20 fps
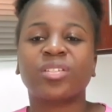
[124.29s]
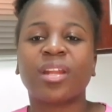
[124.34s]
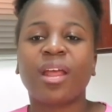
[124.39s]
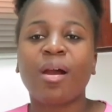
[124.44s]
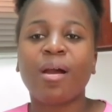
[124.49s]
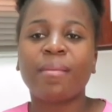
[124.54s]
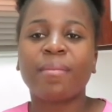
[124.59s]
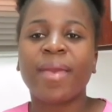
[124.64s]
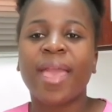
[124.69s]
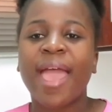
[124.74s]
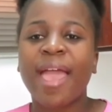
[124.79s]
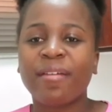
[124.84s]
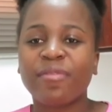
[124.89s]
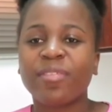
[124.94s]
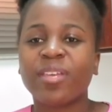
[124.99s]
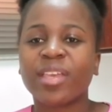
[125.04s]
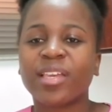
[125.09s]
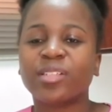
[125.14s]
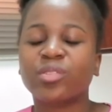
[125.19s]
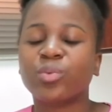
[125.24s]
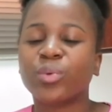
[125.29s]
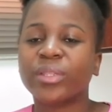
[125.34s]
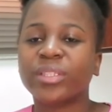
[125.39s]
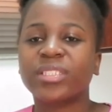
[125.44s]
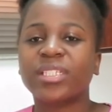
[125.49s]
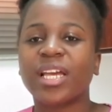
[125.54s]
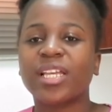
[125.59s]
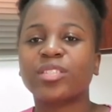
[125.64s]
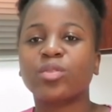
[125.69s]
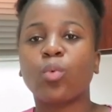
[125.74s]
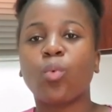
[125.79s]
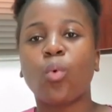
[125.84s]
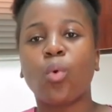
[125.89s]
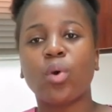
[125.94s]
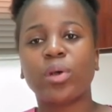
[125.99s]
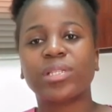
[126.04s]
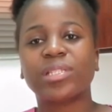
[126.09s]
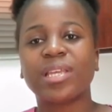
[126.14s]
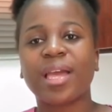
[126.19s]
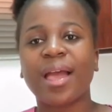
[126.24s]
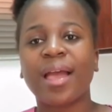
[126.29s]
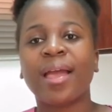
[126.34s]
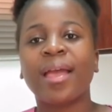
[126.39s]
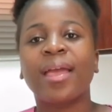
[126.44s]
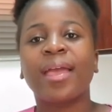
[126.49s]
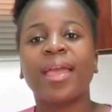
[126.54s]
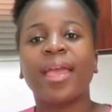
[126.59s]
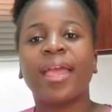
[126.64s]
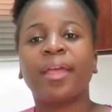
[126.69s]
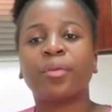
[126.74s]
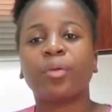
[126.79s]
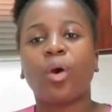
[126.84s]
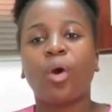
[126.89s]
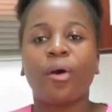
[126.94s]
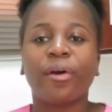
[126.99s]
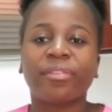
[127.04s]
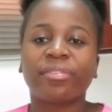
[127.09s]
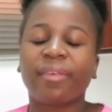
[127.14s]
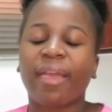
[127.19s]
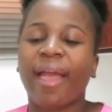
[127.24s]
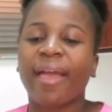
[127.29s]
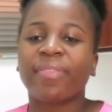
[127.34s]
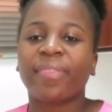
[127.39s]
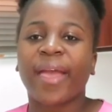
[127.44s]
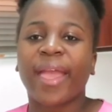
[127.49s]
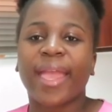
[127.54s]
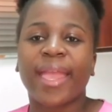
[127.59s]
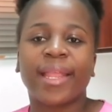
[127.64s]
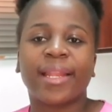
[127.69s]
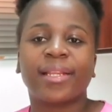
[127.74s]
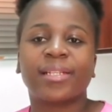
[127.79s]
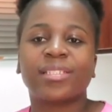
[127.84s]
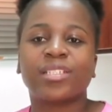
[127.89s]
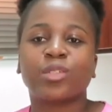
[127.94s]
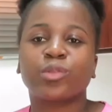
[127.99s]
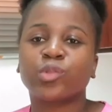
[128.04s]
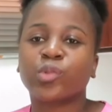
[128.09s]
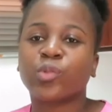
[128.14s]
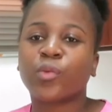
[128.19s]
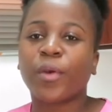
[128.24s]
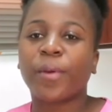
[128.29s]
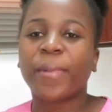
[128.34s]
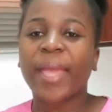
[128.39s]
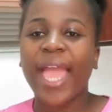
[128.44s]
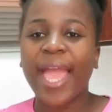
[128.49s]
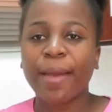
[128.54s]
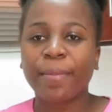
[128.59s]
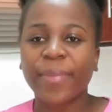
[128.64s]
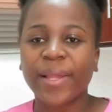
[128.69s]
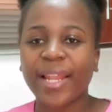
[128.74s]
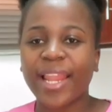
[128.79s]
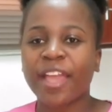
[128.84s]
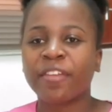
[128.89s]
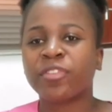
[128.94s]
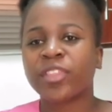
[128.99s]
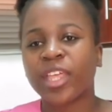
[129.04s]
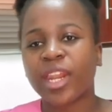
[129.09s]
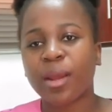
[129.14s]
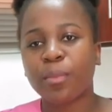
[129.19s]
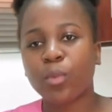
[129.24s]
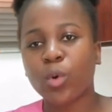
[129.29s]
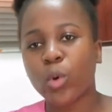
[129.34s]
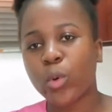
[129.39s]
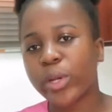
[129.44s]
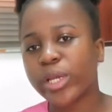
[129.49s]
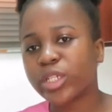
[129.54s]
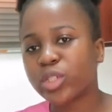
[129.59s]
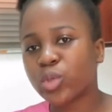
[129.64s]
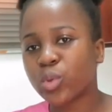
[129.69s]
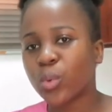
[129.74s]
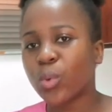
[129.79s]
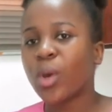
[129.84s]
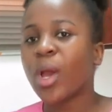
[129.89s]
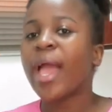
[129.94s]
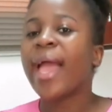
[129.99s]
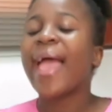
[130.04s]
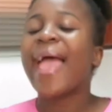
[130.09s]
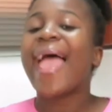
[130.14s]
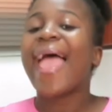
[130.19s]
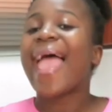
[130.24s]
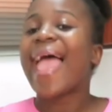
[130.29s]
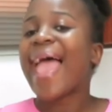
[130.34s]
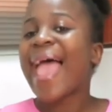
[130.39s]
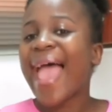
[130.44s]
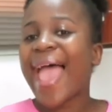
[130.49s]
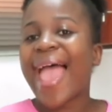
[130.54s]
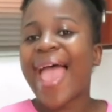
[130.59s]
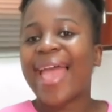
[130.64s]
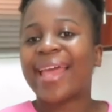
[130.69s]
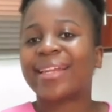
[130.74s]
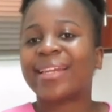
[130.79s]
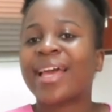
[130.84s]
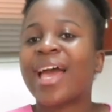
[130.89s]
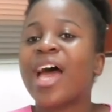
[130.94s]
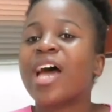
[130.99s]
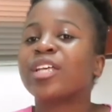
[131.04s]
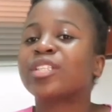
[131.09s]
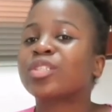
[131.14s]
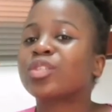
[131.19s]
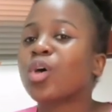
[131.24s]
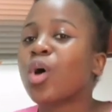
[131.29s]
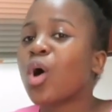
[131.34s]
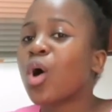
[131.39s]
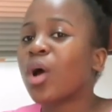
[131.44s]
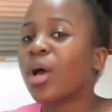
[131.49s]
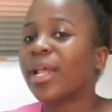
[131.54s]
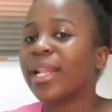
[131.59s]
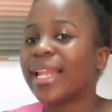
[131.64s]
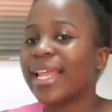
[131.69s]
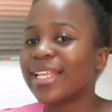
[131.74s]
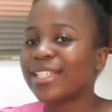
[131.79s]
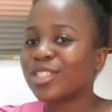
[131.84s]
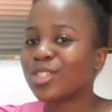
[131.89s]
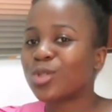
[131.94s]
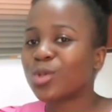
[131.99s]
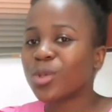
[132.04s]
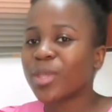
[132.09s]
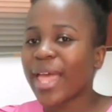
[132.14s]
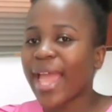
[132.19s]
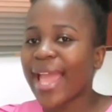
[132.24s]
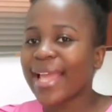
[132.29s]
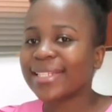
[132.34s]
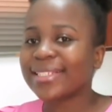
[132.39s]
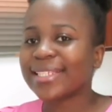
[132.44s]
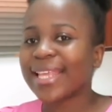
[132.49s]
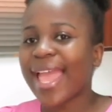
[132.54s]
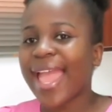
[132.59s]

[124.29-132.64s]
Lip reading: So now I'm having it with just water and all the other additives from Herbalife that I'm going to add. So let's do that.